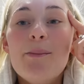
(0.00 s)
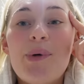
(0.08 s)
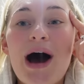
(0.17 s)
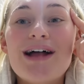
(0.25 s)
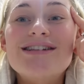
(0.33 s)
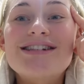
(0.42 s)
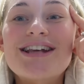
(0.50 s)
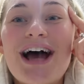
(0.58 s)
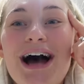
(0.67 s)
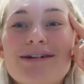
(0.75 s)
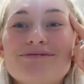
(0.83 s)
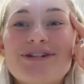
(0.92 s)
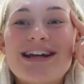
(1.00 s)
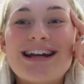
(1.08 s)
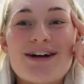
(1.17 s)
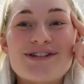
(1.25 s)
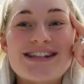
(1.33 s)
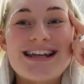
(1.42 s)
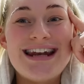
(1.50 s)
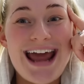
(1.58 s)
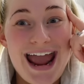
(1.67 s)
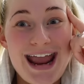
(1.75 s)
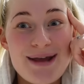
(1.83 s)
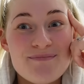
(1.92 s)
but we announced the
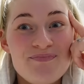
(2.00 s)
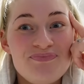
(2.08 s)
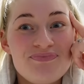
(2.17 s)
name.